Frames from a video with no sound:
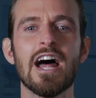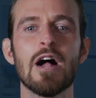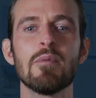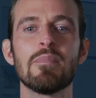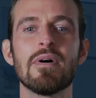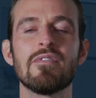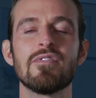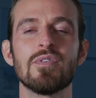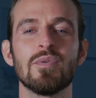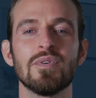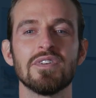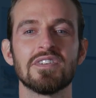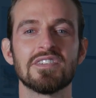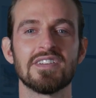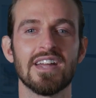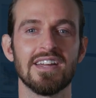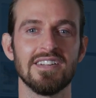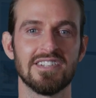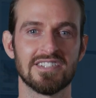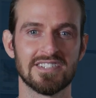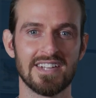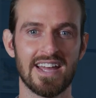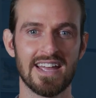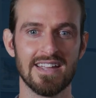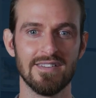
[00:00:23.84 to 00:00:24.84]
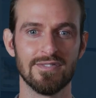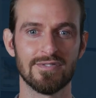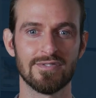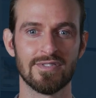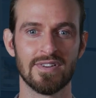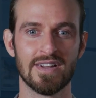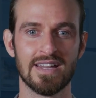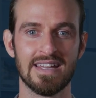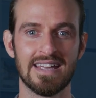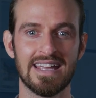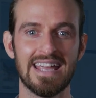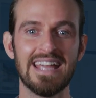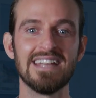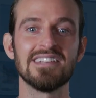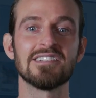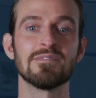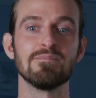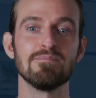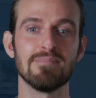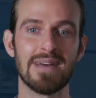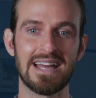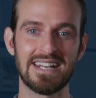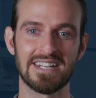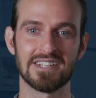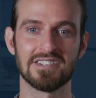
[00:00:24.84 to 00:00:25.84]
help everyone stay safe, it's
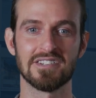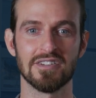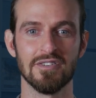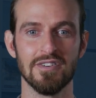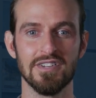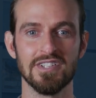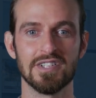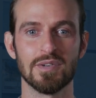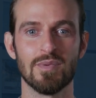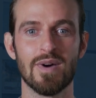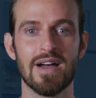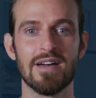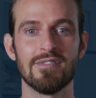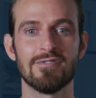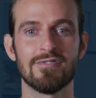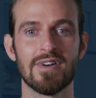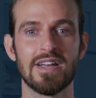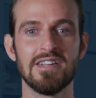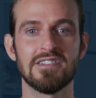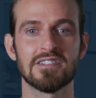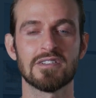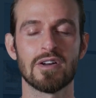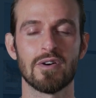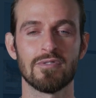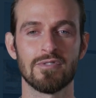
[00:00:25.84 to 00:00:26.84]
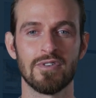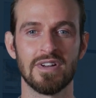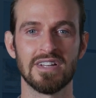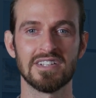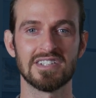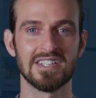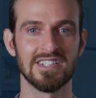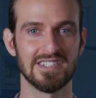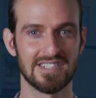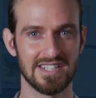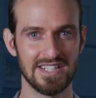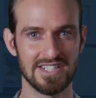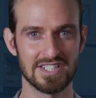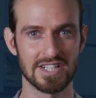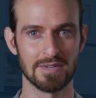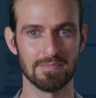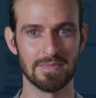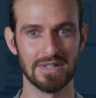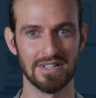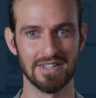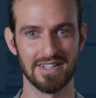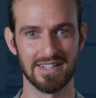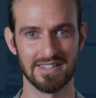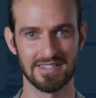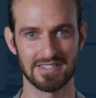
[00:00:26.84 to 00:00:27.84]
mandatory to wear face coverings in teaching
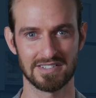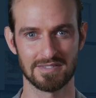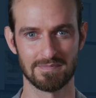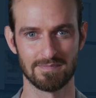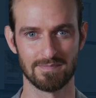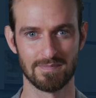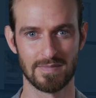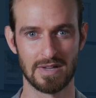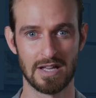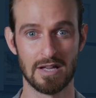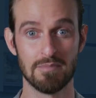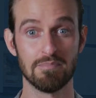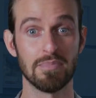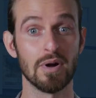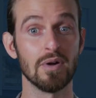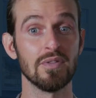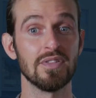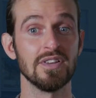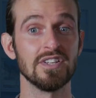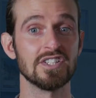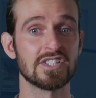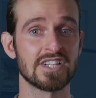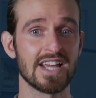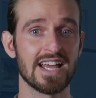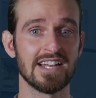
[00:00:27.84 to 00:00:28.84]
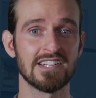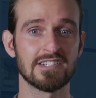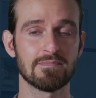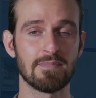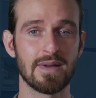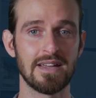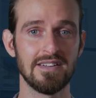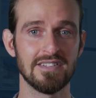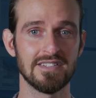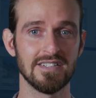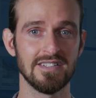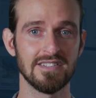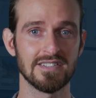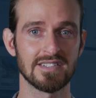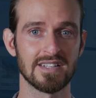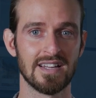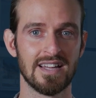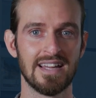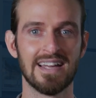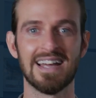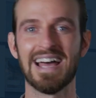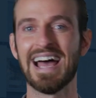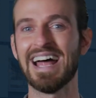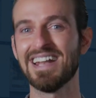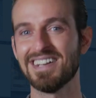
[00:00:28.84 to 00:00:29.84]
buildings, both in shared spaces
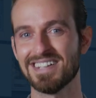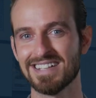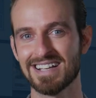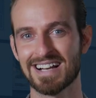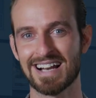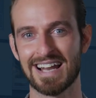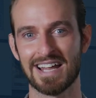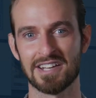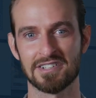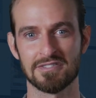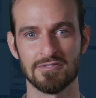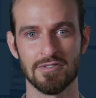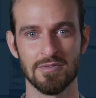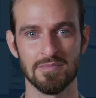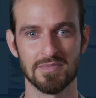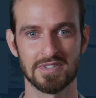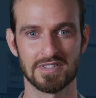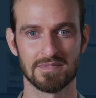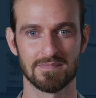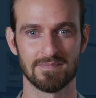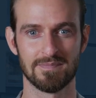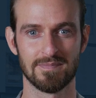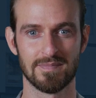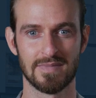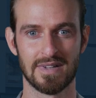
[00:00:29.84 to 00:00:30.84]
and in classrooms.